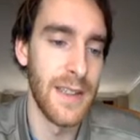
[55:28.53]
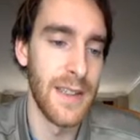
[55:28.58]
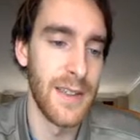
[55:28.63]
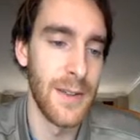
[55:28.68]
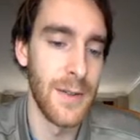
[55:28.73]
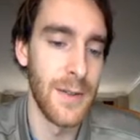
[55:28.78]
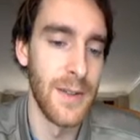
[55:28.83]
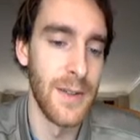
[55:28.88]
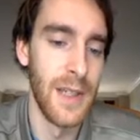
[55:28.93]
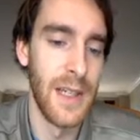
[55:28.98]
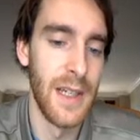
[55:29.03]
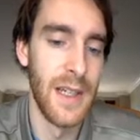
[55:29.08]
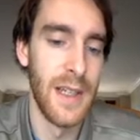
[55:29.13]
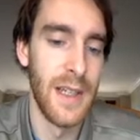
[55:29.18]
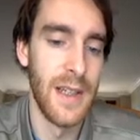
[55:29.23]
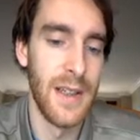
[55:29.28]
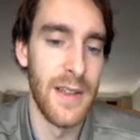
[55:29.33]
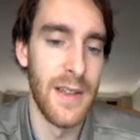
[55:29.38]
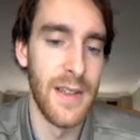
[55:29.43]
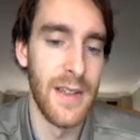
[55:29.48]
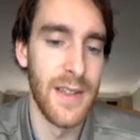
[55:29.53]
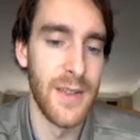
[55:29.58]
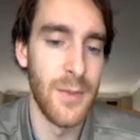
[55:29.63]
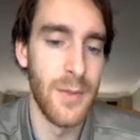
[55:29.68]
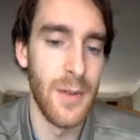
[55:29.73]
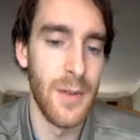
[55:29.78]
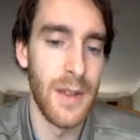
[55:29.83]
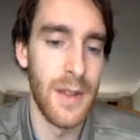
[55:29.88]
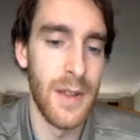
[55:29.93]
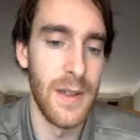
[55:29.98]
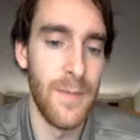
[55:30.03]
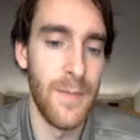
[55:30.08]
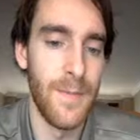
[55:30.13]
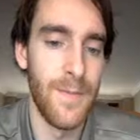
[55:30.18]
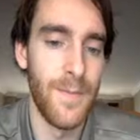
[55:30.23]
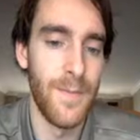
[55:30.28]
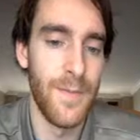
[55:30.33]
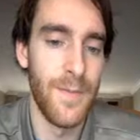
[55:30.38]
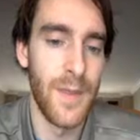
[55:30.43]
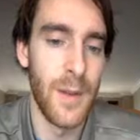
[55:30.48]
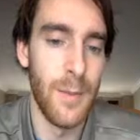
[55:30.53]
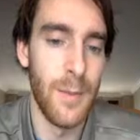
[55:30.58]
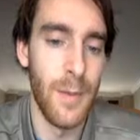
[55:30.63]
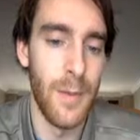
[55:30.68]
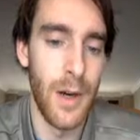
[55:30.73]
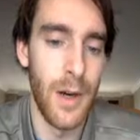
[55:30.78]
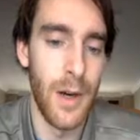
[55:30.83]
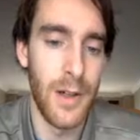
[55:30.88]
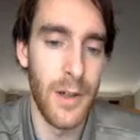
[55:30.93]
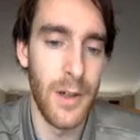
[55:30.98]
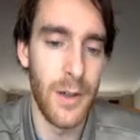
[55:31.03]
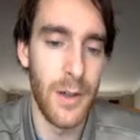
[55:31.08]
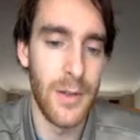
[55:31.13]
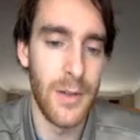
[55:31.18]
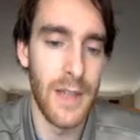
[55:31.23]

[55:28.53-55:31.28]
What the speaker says: So this one, Marco